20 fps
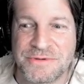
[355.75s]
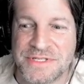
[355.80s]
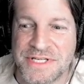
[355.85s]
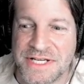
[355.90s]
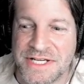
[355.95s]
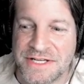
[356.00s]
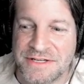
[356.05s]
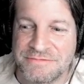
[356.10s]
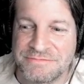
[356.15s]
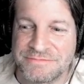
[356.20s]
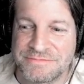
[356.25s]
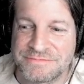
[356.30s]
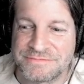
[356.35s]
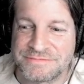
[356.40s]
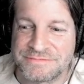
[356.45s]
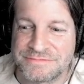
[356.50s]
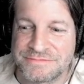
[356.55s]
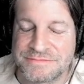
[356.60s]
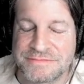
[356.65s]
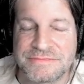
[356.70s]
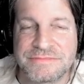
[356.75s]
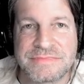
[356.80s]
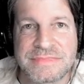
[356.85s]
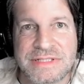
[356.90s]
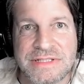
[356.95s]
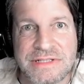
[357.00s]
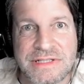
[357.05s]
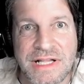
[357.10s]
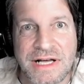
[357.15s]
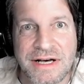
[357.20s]
Dan.
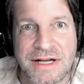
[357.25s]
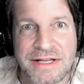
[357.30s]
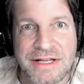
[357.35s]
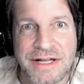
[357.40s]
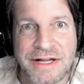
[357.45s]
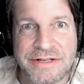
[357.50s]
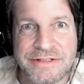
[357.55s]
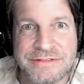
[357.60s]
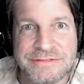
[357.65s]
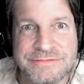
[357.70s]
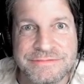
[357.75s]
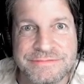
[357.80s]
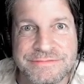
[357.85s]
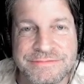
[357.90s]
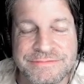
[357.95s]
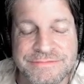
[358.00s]
Lying?